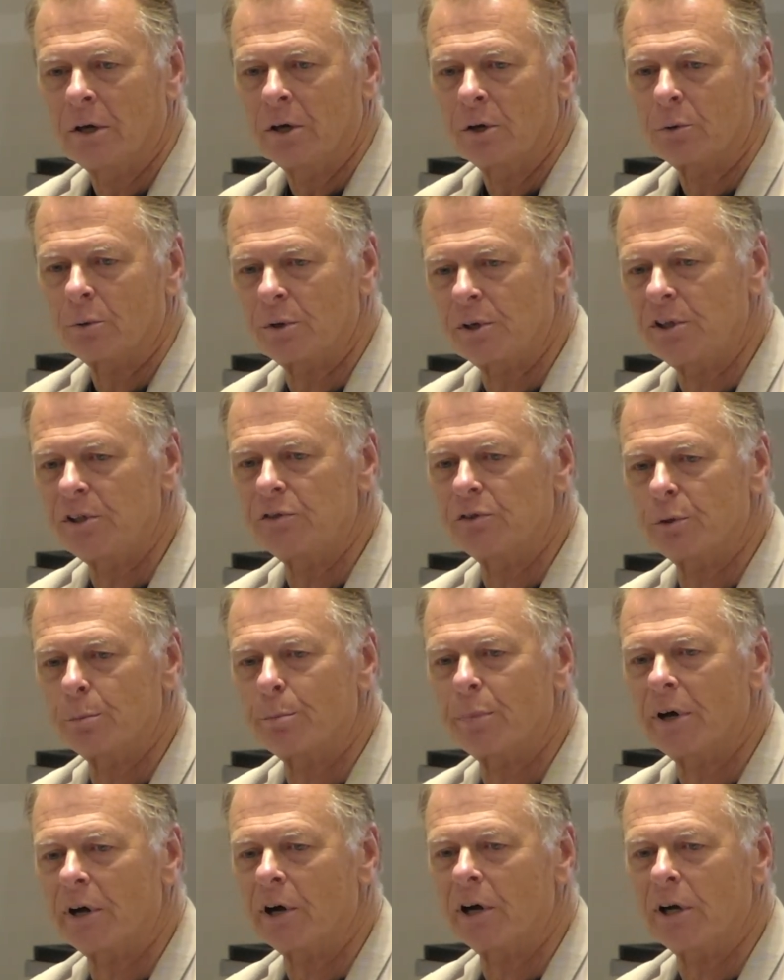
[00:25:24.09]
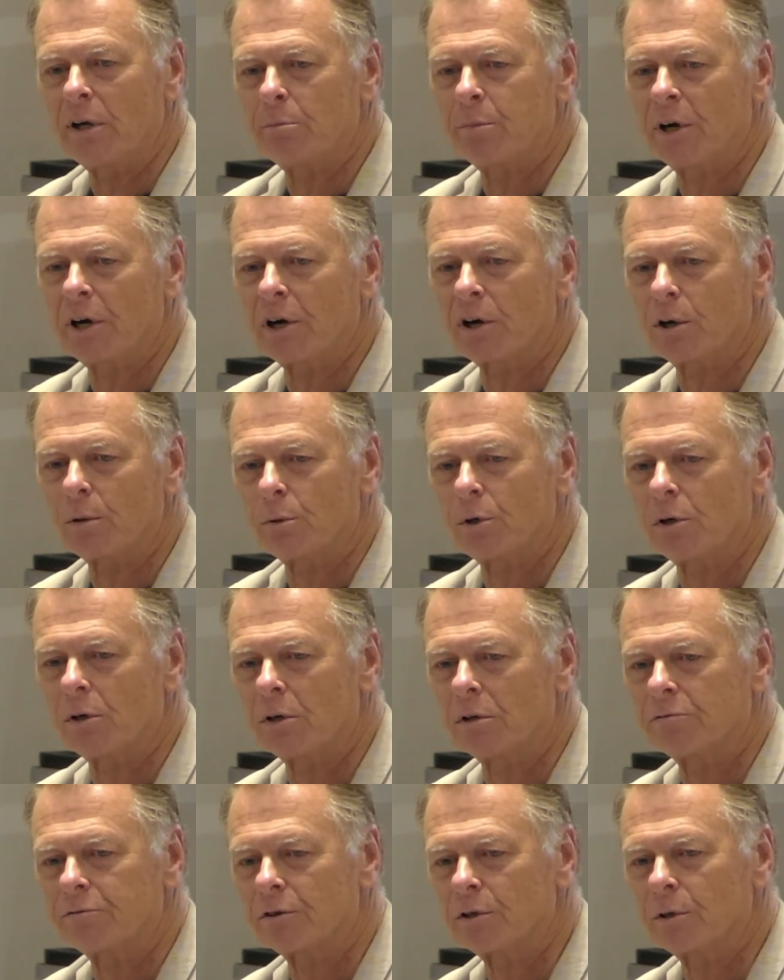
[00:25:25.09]
Read the par
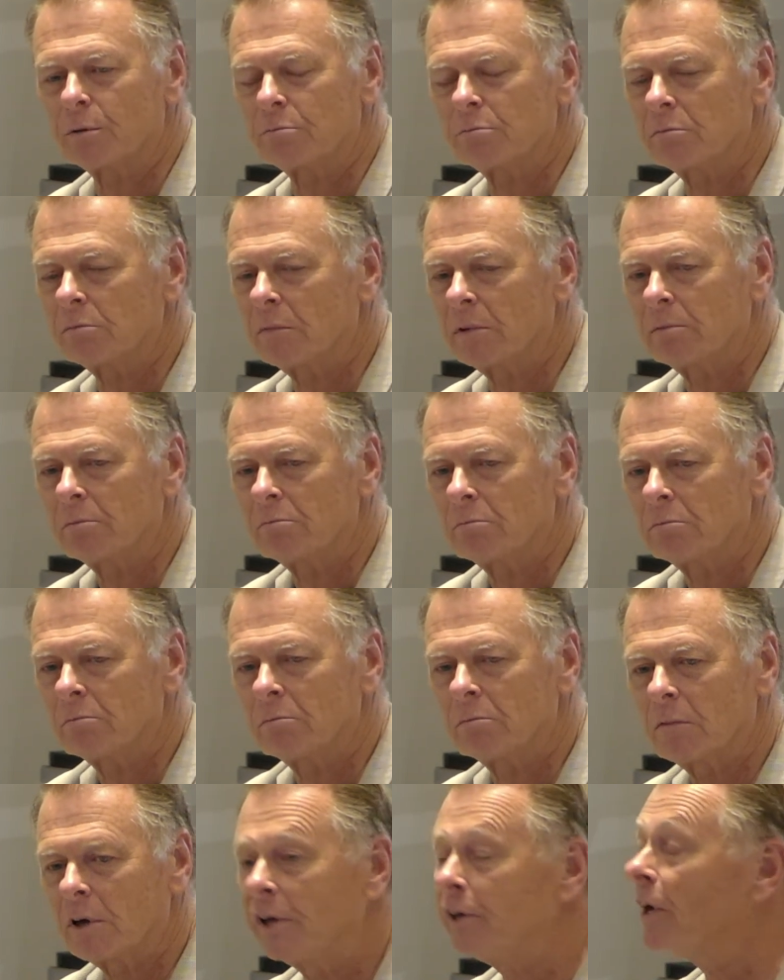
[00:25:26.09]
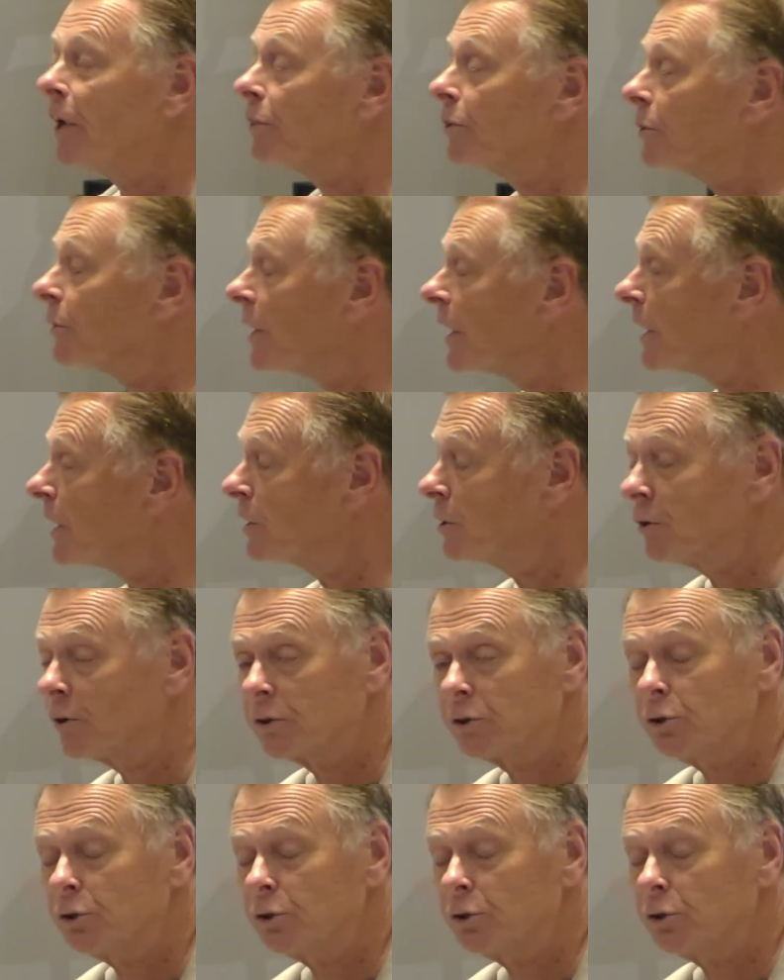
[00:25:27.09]
parable from another angle.